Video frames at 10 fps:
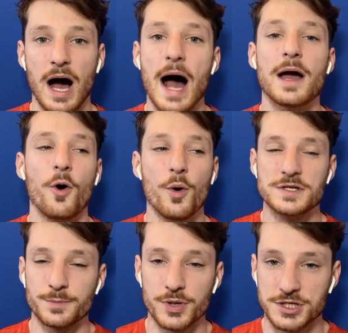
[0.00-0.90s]
I
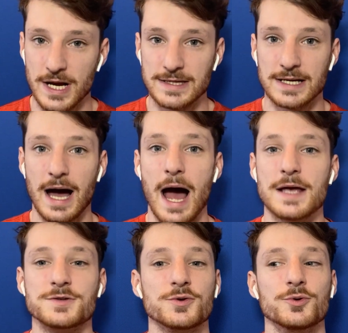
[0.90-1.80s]
always appreciate the
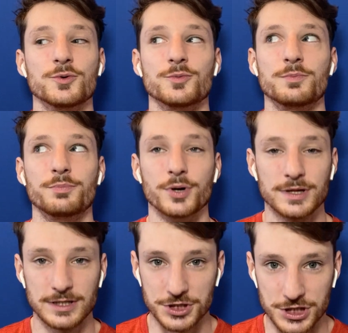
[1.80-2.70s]
guys who
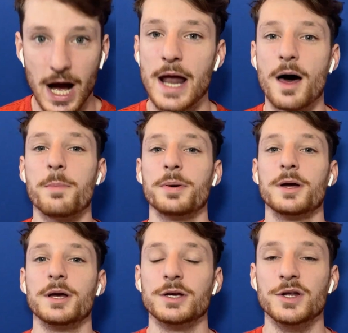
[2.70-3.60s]
put the shot up,
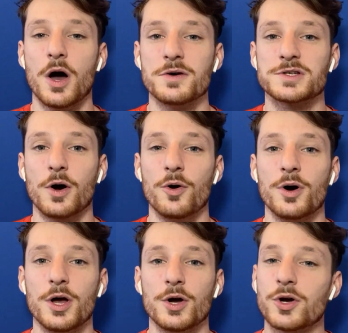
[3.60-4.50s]
you know?
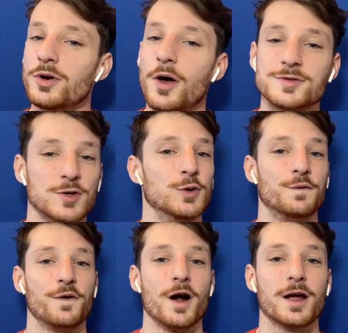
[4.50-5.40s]
So kudos to you,
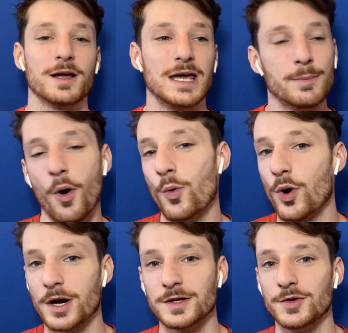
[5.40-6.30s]
Furk. Keep on
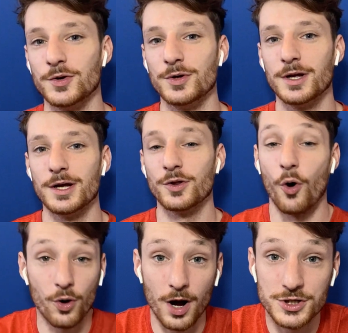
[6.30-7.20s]
working, dude. The
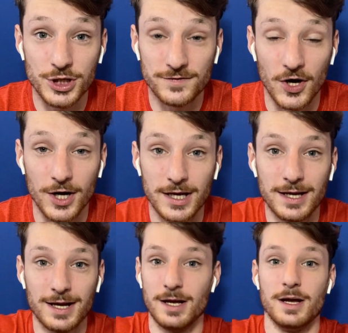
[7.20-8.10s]
whole country of
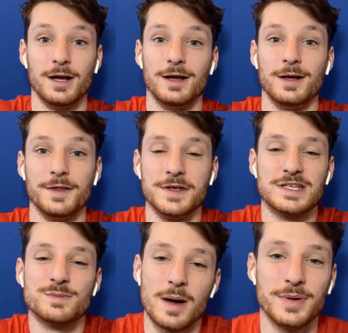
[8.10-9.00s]
Turkey, this
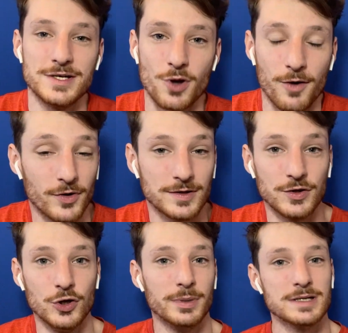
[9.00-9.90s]
is my peace offering
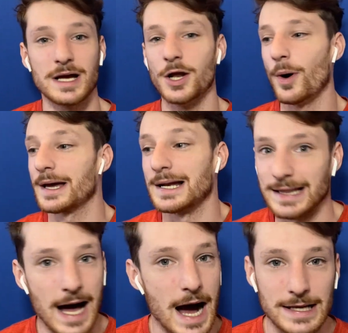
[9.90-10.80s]
to you because I know I get a
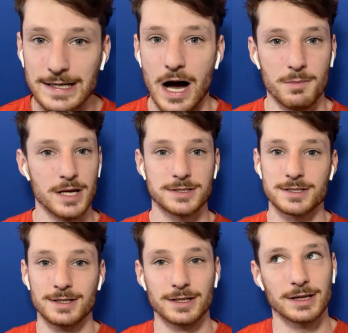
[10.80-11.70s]
lot of
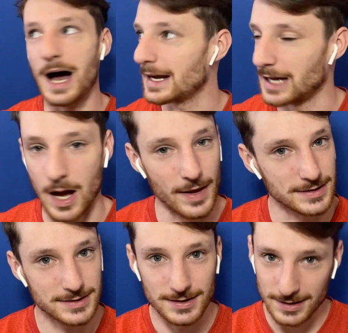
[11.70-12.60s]
comments. A lot of
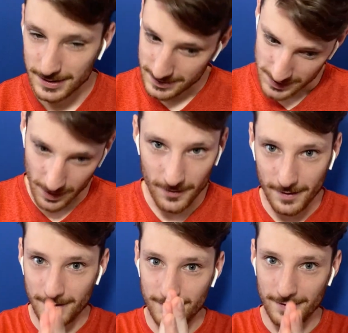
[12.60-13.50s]
comments. So,
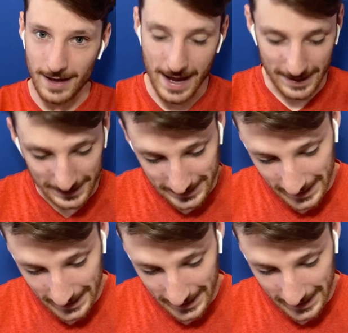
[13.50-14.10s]
hey.